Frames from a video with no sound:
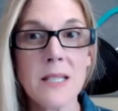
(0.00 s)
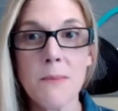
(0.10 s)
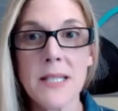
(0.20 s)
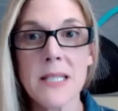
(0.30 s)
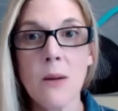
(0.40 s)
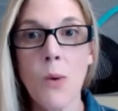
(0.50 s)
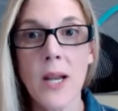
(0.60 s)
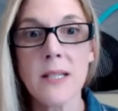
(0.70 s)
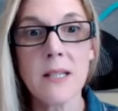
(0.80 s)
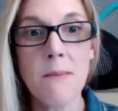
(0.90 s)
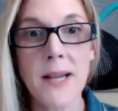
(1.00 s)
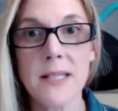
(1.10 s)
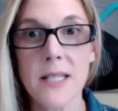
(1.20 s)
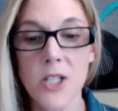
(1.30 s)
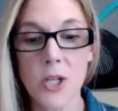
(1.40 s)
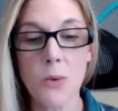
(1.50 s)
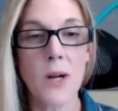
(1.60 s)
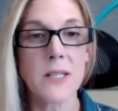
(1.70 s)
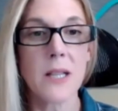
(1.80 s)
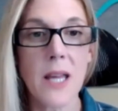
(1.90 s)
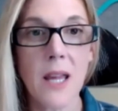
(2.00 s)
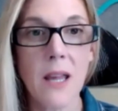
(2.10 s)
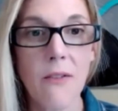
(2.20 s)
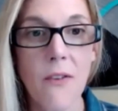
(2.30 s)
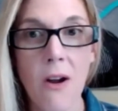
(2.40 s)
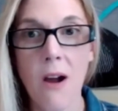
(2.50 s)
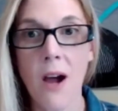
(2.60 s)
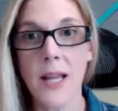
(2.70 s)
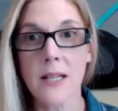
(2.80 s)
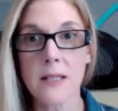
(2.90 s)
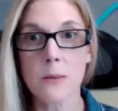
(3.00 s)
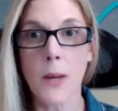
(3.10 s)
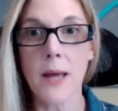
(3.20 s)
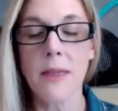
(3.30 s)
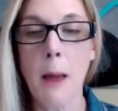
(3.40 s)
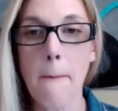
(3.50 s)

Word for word: Misty, what is the message you want to leave our audience with?